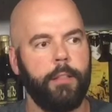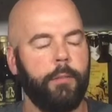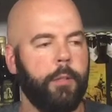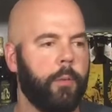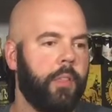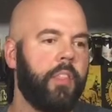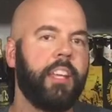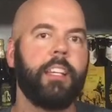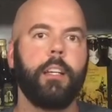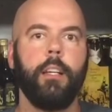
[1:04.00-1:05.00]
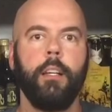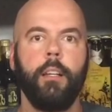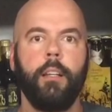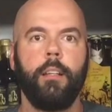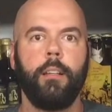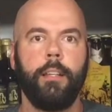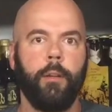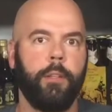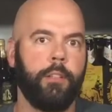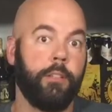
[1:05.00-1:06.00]
you would think, you
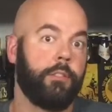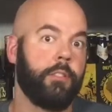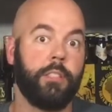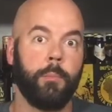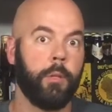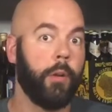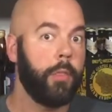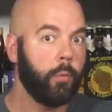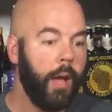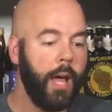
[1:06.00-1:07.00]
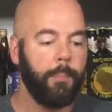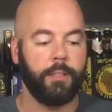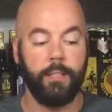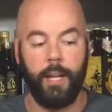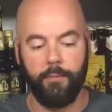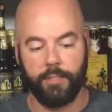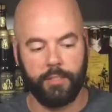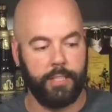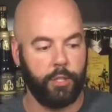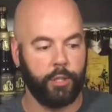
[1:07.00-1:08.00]
know, there's a similar thread, but then
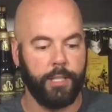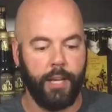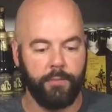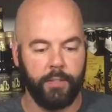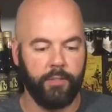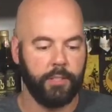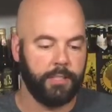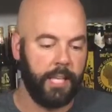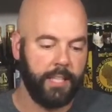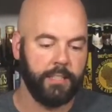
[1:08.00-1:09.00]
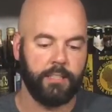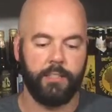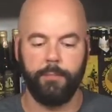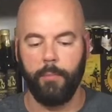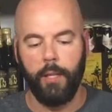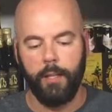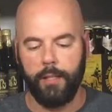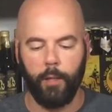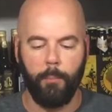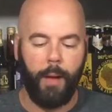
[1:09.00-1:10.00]
obviously they should have different tastes and,
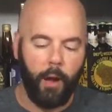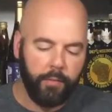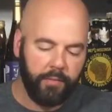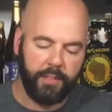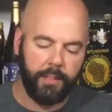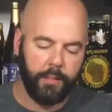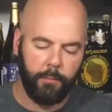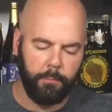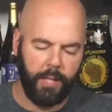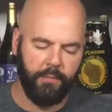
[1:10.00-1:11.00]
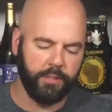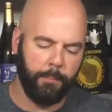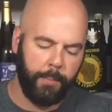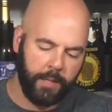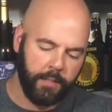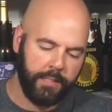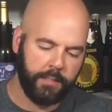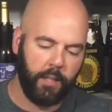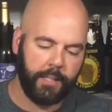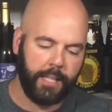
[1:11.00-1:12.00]
you know, mouthfeel, levels of
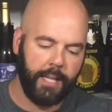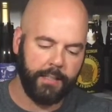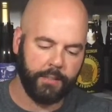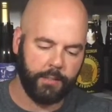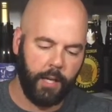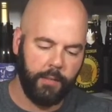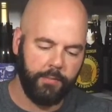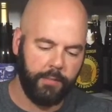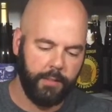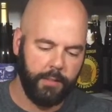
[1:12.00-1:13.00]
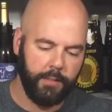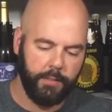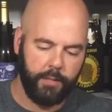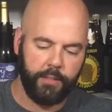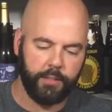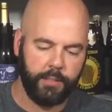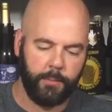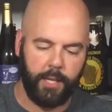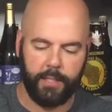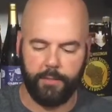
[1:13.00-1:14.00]
bitterness, all that kind of stuff. So yeah, it just
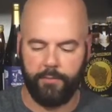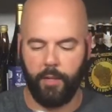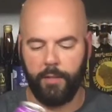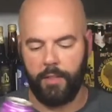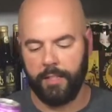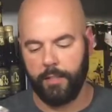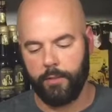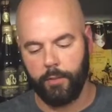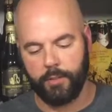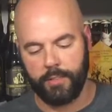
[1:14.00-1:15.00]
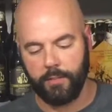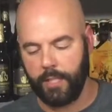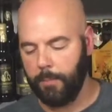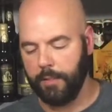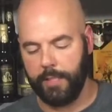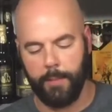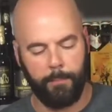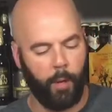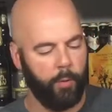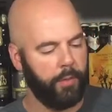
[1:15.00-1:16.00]
seemed kind of like a fun thing to do since I was able to
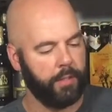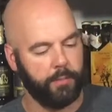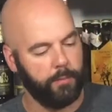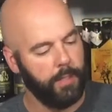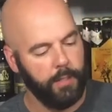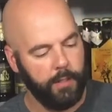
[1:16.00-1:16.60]
get both, and